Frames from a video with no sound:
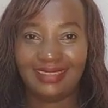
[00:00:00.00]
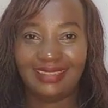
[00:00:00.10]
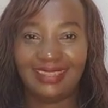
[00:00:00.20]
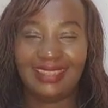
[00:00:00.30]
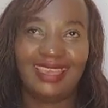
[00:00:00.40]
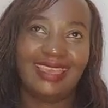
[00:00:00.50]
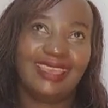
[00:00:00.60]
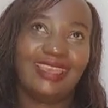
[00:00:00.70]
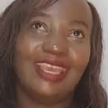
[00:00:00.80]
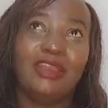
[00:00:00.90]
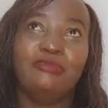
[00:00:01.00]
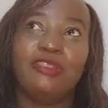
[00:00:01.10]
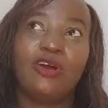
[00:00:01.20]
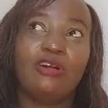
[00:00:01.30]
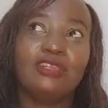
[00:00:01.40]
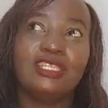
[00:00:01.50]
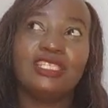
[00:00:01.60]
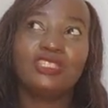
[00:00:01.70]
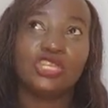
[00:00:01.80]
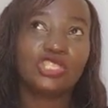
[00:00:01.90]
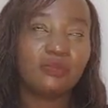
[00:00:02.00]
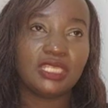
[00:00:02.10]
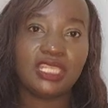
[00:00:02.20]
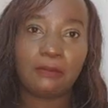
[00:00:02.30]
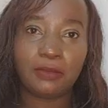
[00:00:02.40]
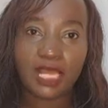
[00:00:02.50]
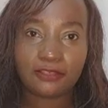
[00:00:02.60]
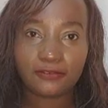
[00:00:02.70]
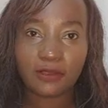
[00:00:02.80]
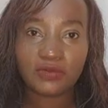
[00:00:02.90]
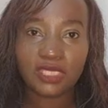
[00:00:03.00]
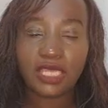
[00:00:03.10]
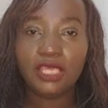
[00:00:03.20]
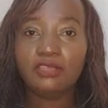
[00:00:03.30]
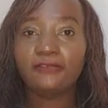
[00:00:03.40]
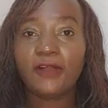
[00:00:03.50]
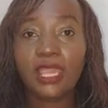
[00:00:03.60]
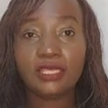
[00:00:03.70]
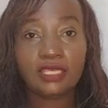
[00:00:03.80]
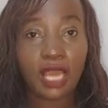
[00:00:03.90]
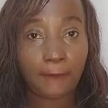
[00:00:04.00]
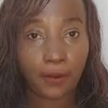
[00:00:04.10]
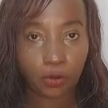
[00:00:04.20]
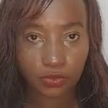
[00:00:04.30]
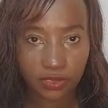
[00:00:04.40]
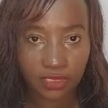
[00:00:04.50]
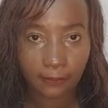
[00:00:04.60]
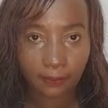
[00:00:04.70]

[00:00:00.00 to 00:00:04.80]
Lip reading: Hey, with all these social media platforms, you find couples,